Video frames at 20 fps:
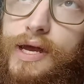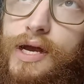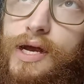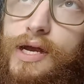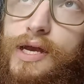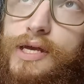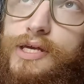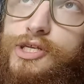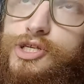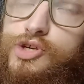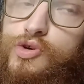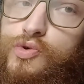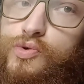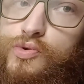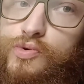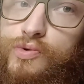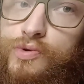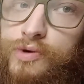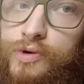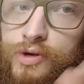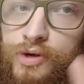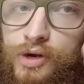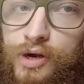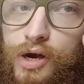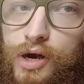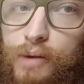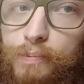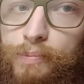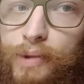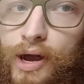into
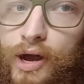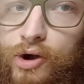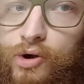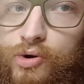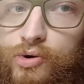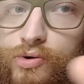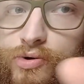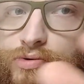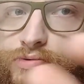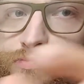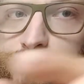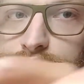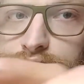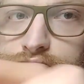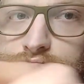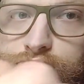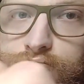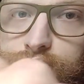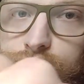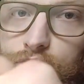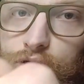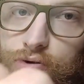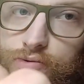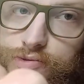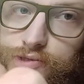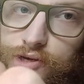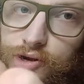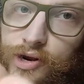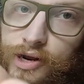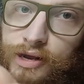about, oh,
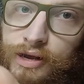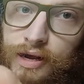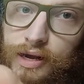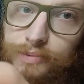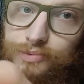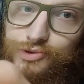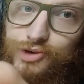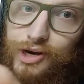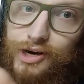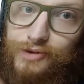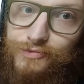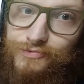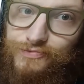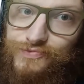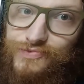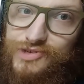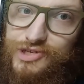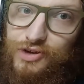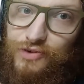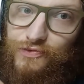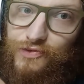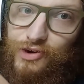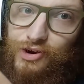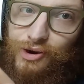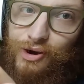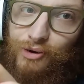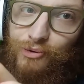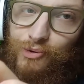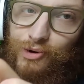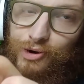sorry. I'm trying to still figure
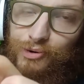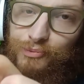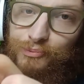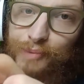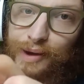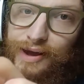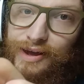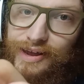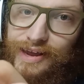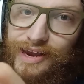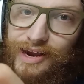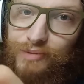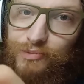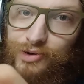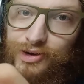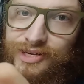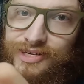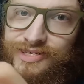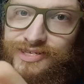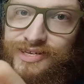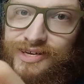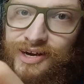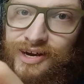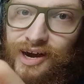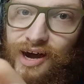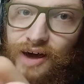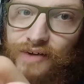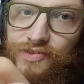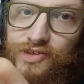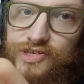out where my camera is
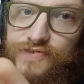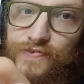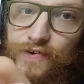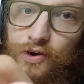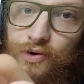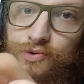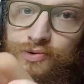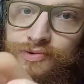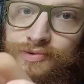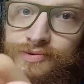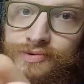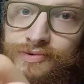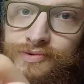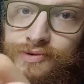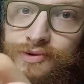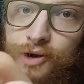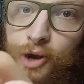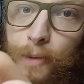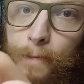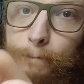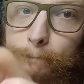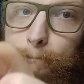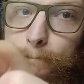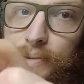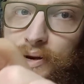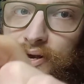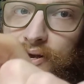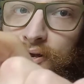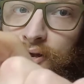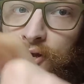on this phone.
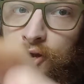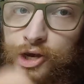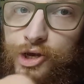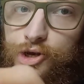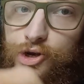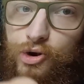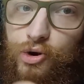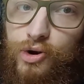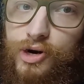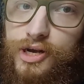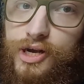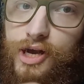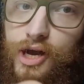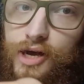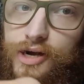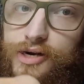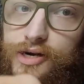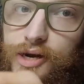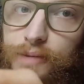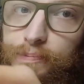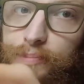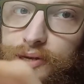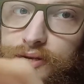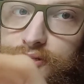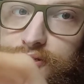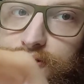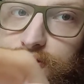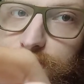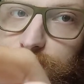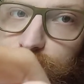But you're going to cut it up
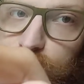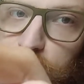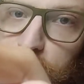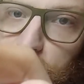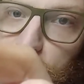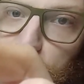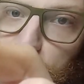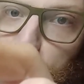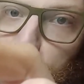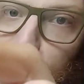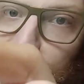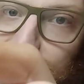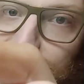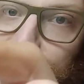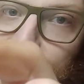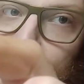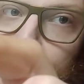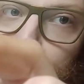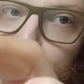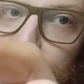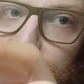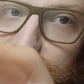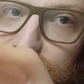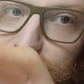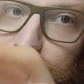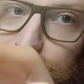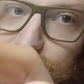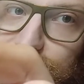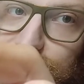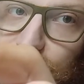into bite-sized pieces
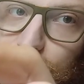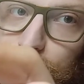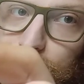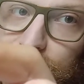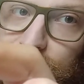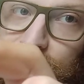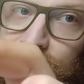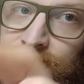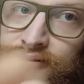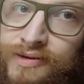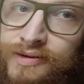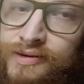about that big.